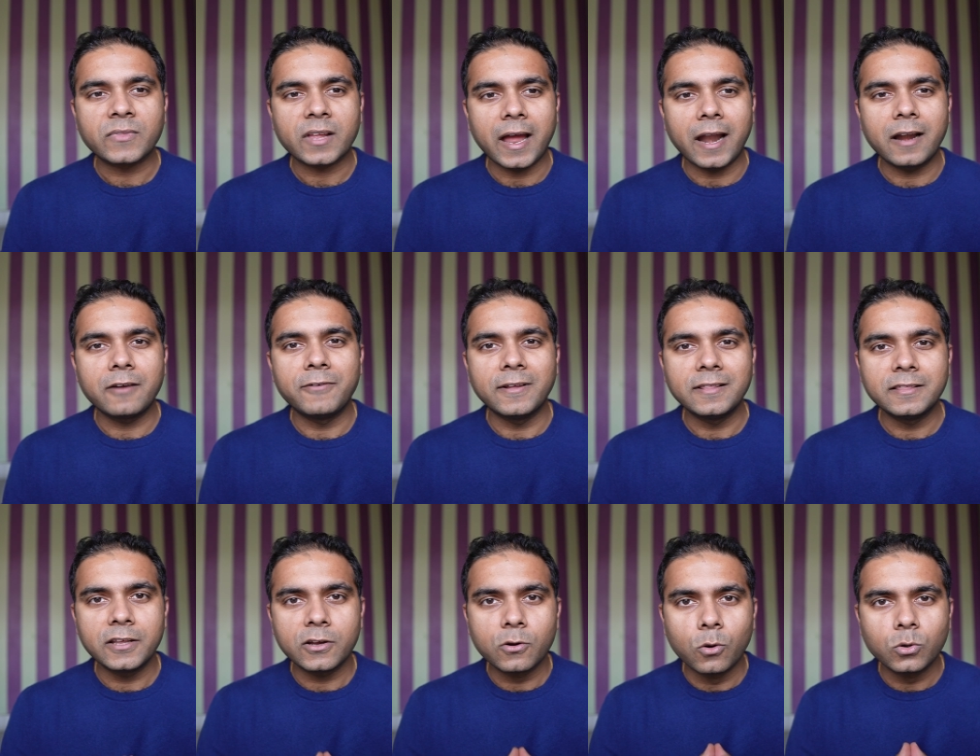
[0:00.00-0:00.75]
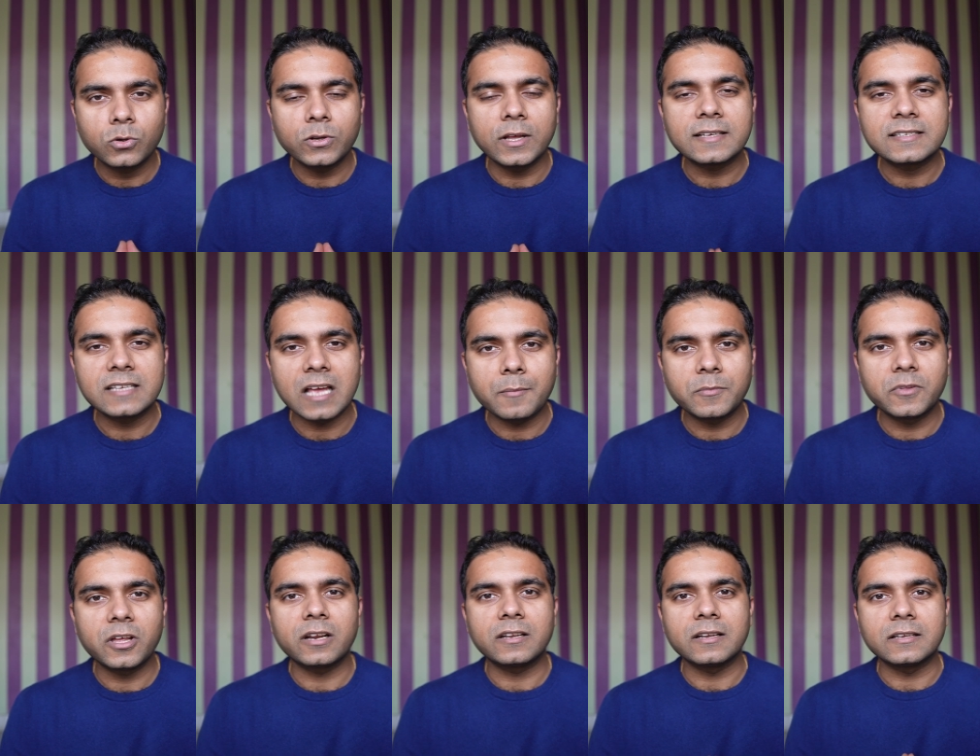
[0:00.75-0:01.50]
And when they go to exam,
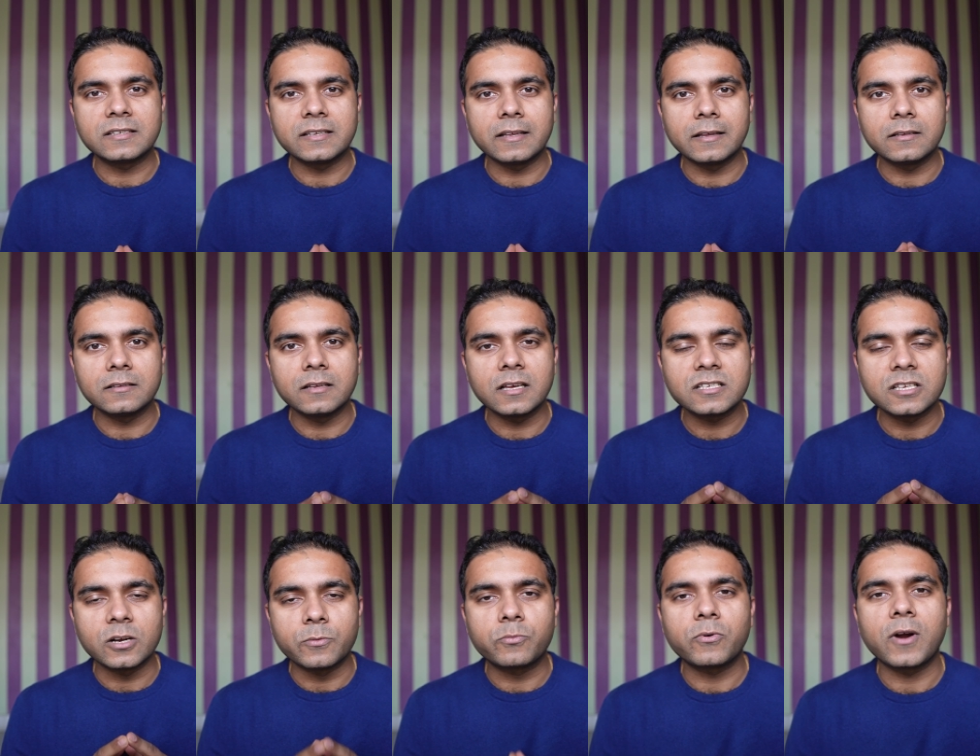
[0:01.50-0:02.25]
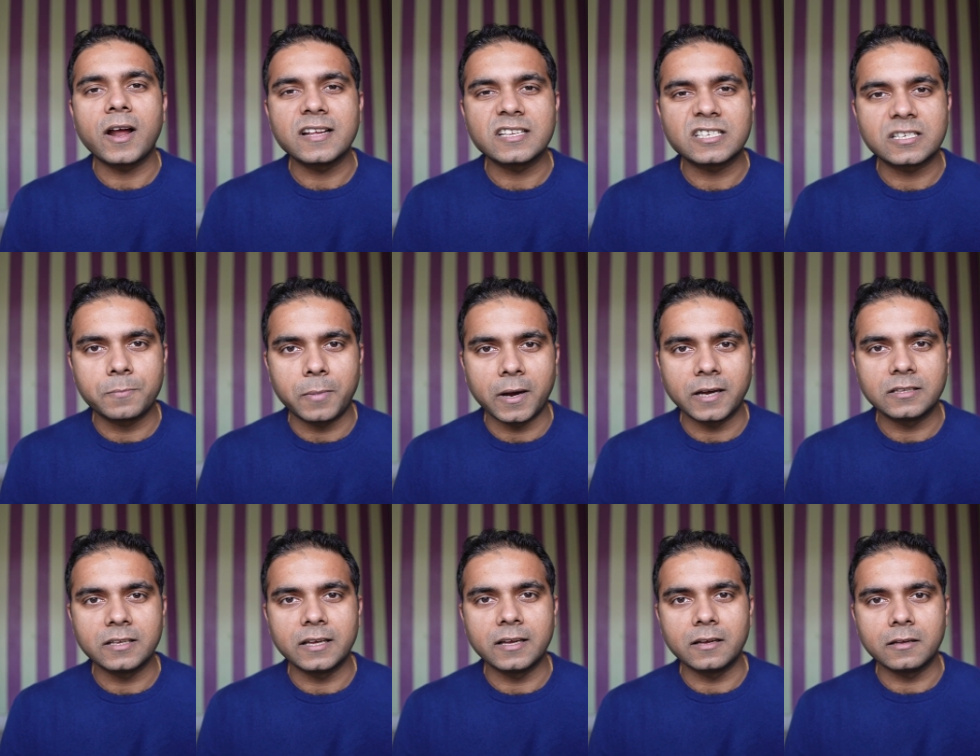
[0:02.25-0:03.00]
they're surprised by
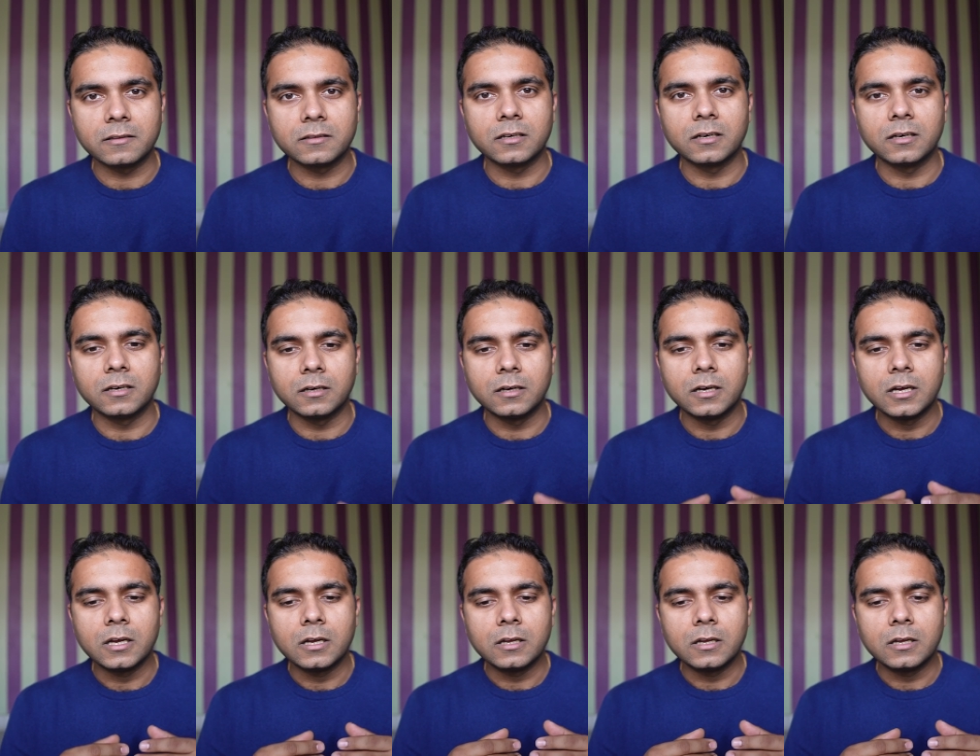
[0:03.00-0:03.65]
the